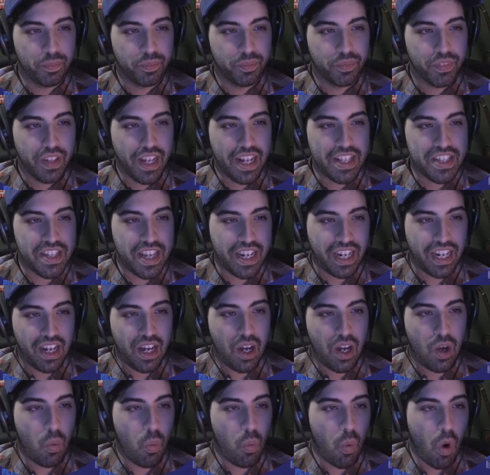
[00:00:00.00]
It's like
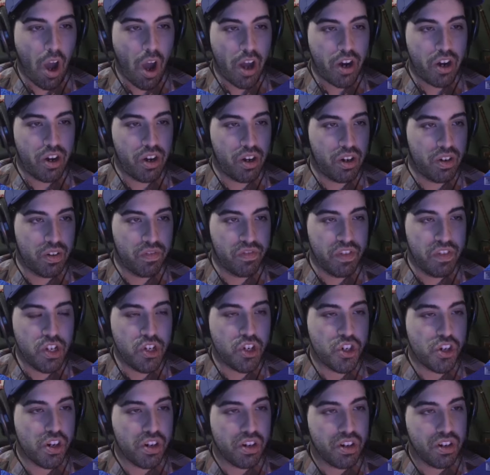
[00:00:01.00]
a water
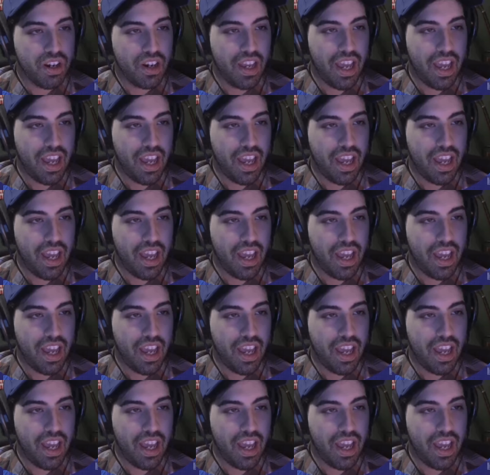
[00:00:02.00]
feature,